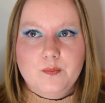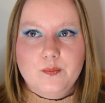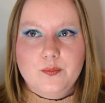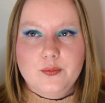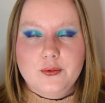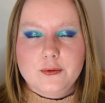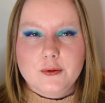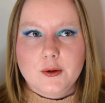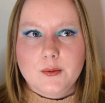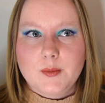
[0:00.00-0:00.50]

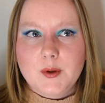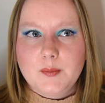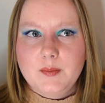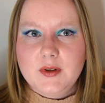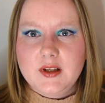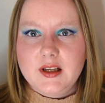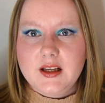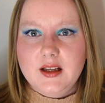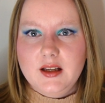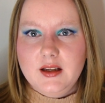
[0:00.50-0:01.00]

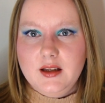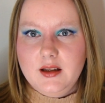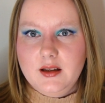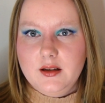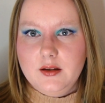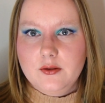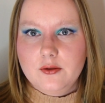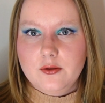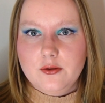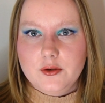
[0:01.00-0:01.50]
Probably
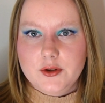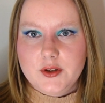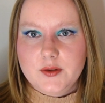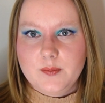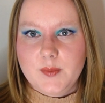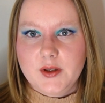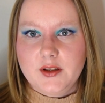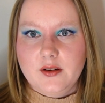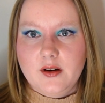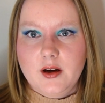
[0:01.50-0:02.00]
not,
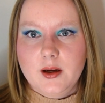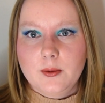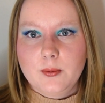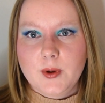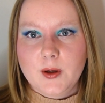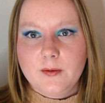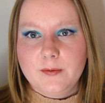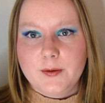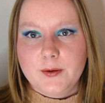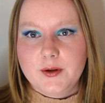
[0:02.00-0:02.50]
but I
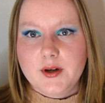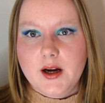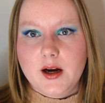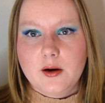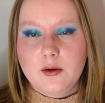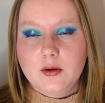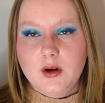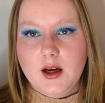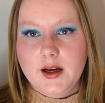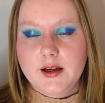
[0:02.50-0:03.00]
will for
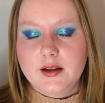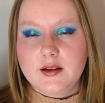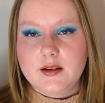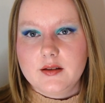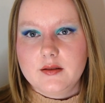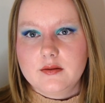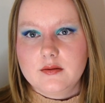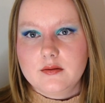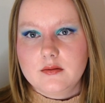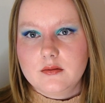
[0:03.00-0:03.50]
now,
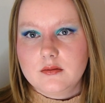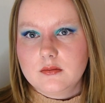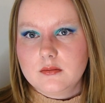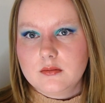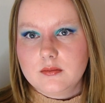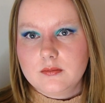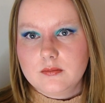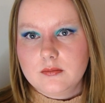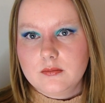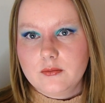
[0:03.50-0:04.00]
like,
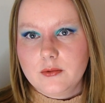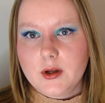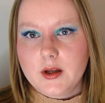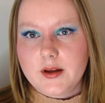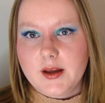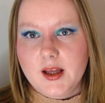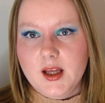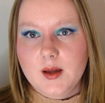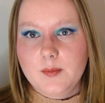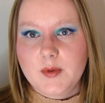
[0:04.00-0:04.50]
will
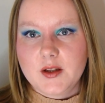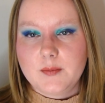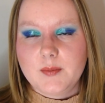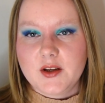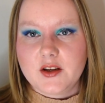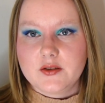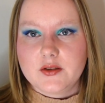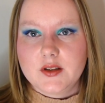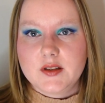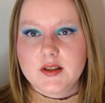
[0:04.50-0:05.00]
keep it
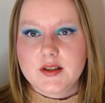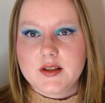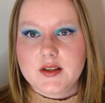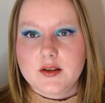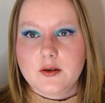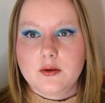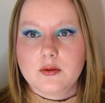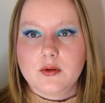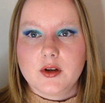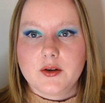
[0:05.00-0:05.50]
because it is
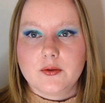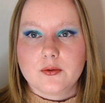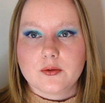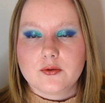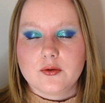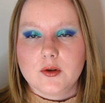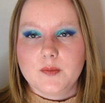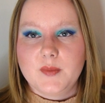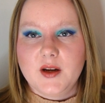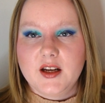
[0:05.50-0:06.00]
the only
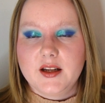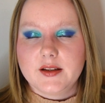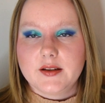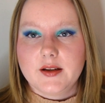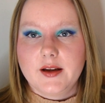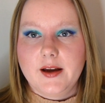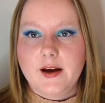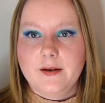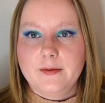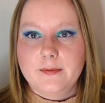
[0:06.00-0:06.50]
neutral palette
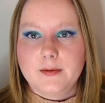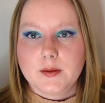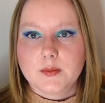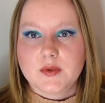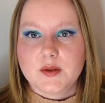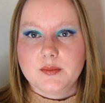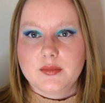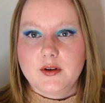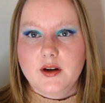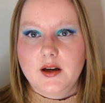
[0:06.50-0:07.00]
I have from
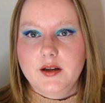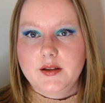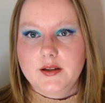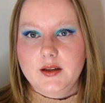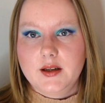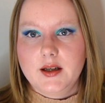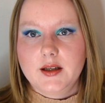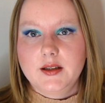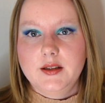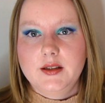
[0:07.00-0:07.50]
the brand,
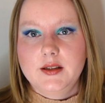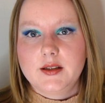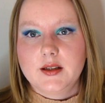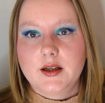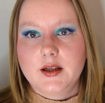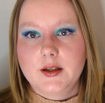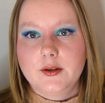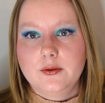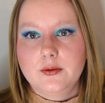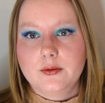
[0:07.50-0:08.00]
and
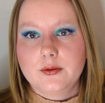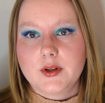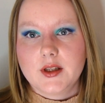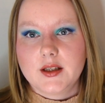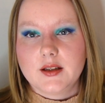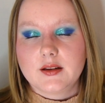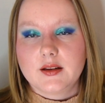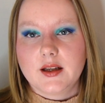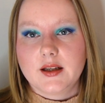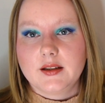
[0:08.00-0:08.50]
I do
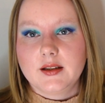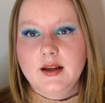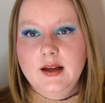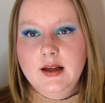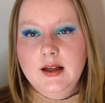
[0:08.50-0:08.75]
think that